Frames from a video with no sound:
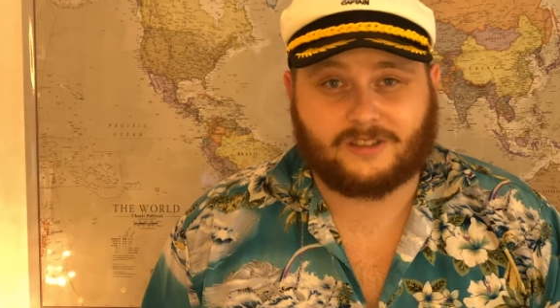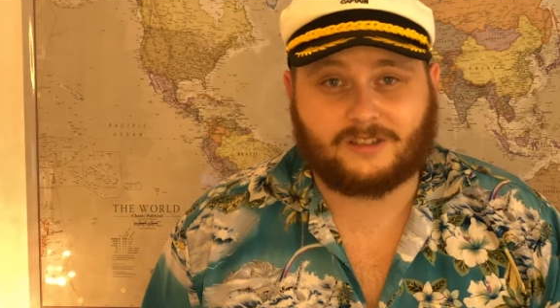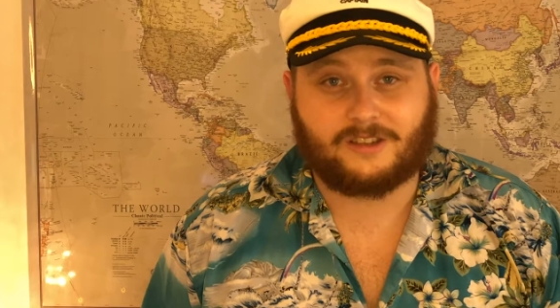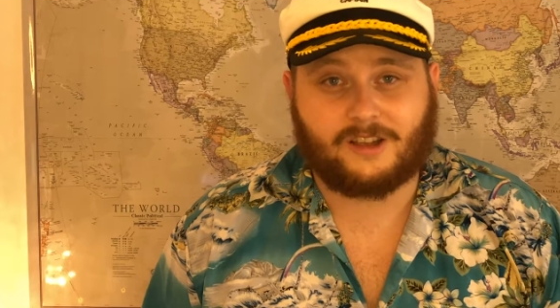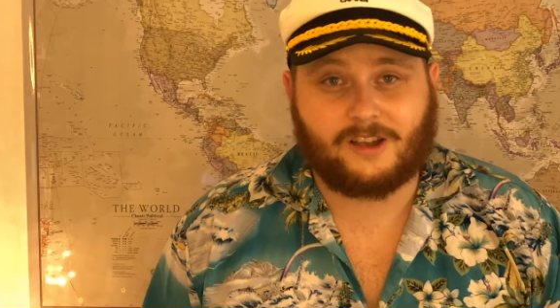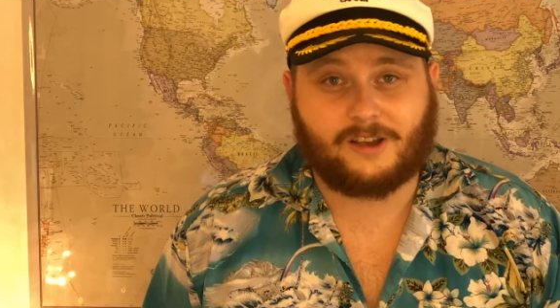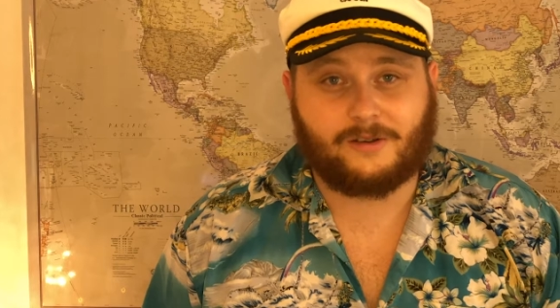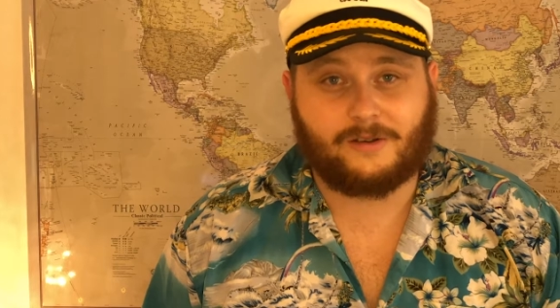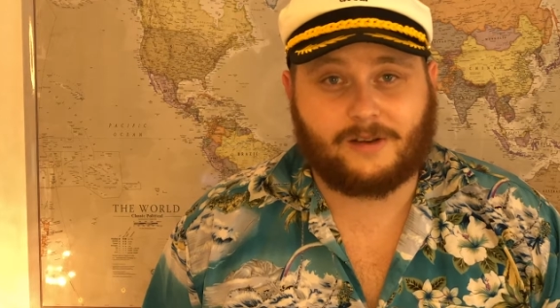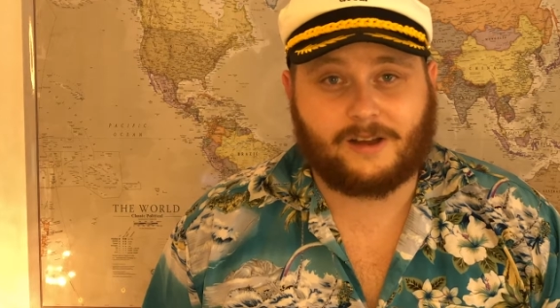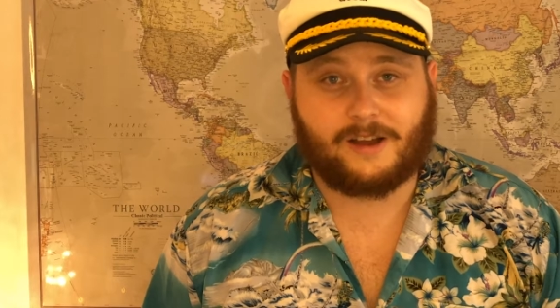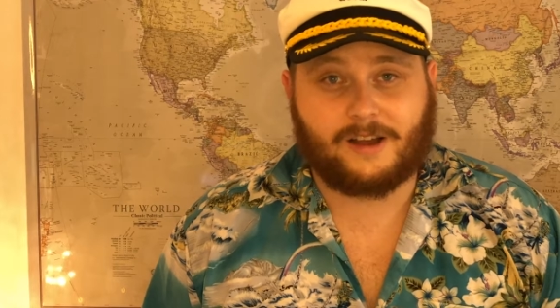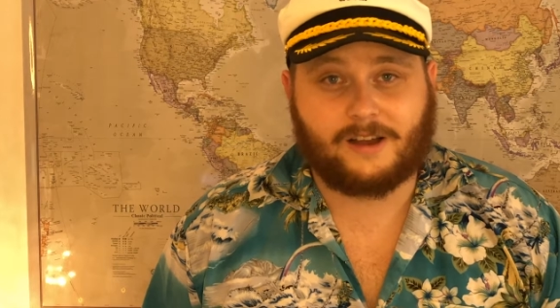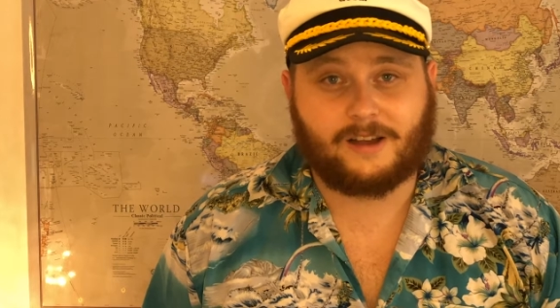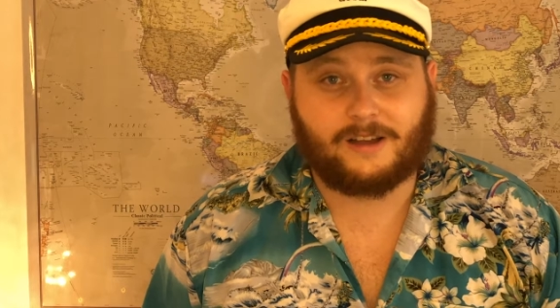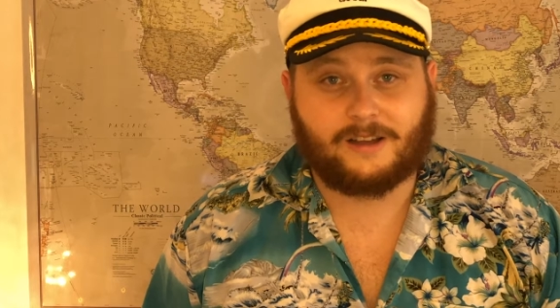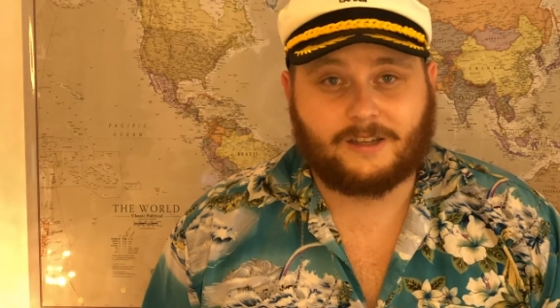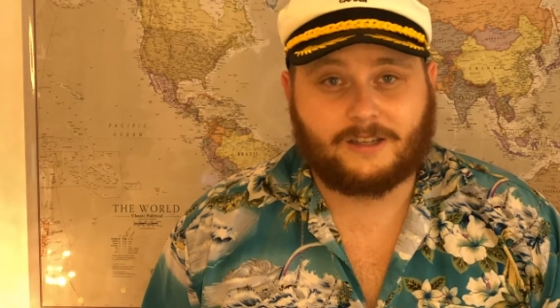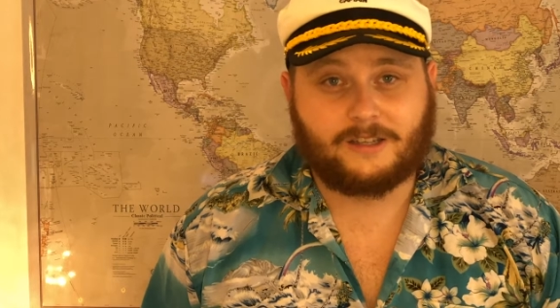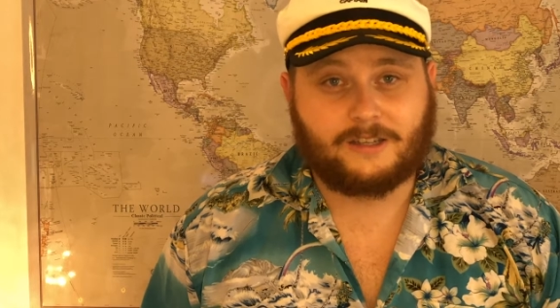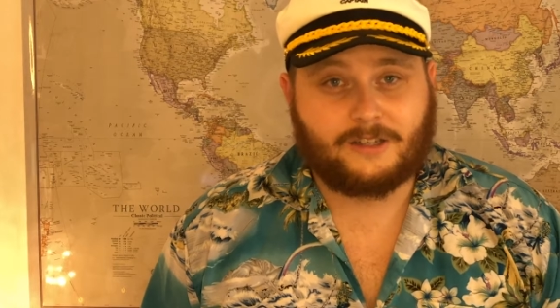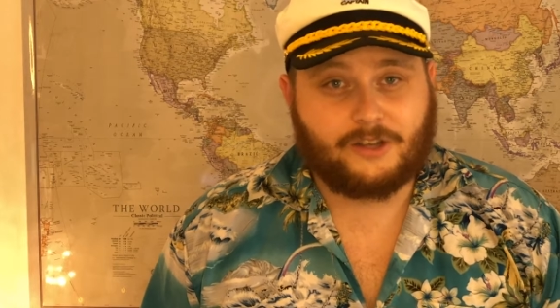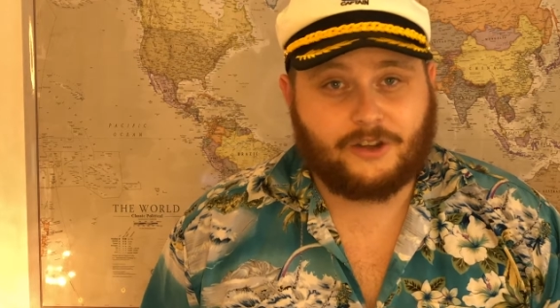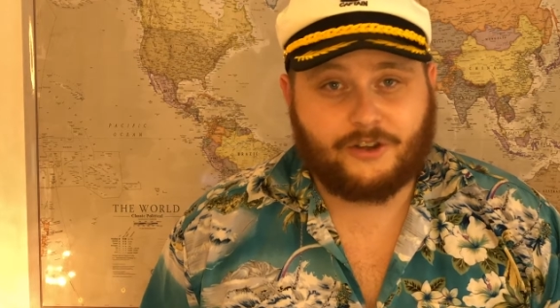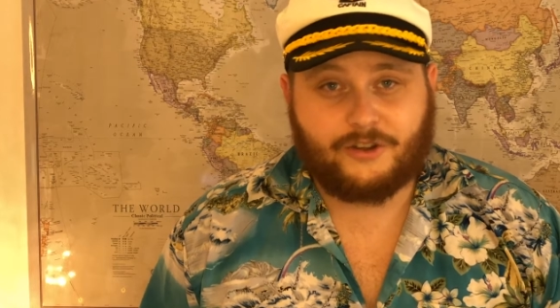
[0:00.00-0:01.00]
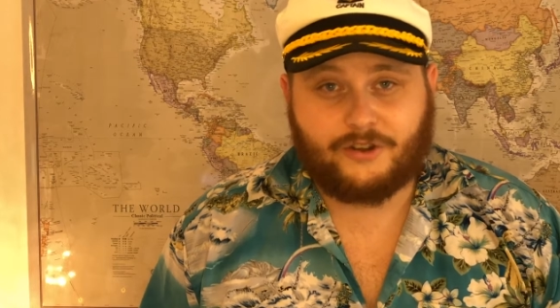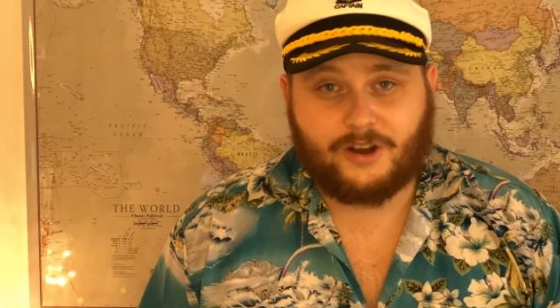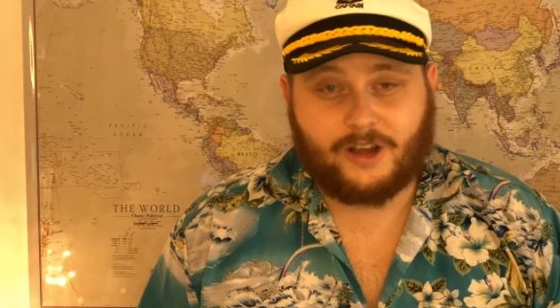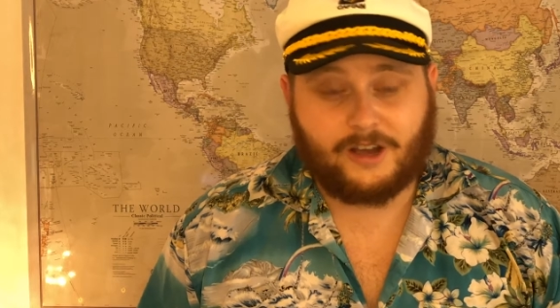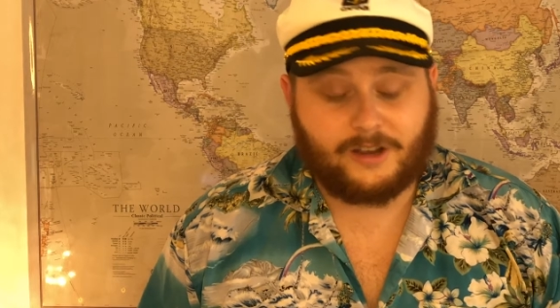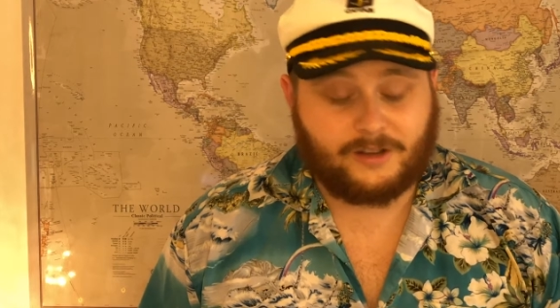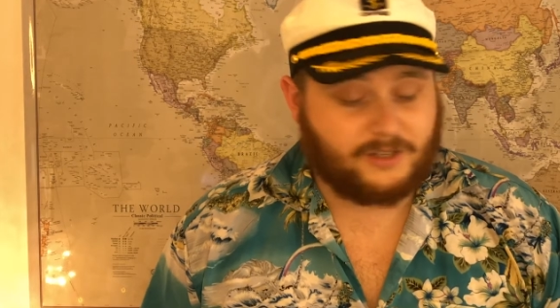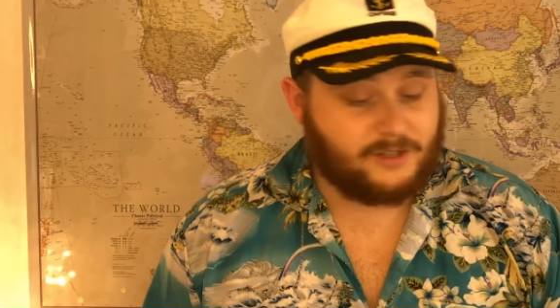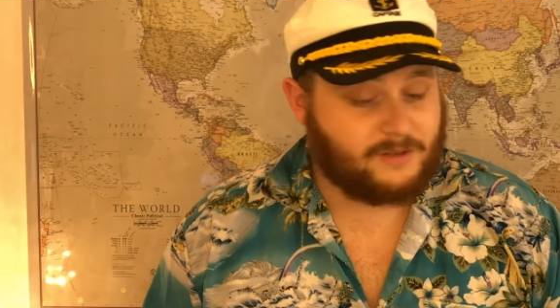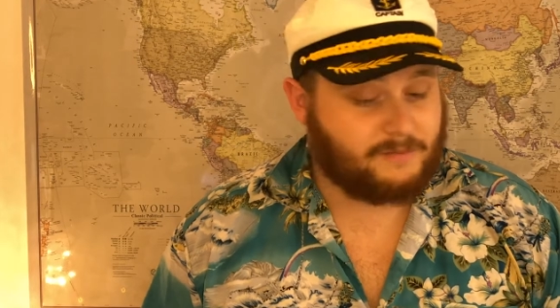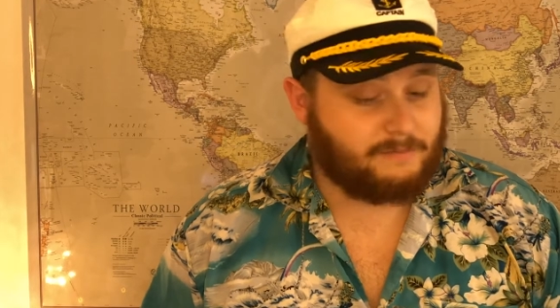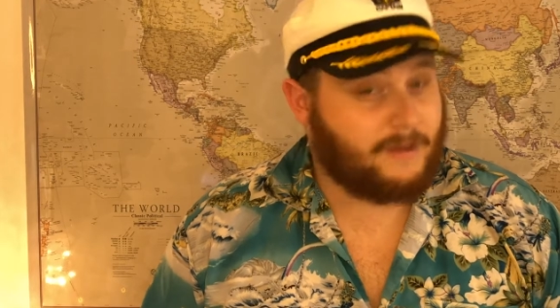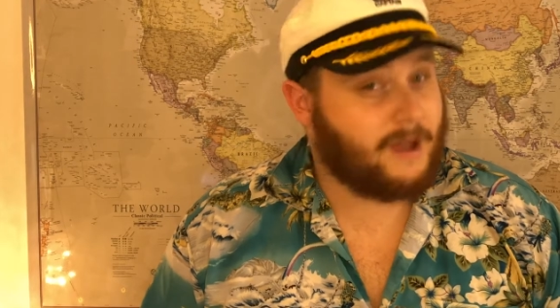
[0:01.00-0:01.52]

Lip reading: so who knows,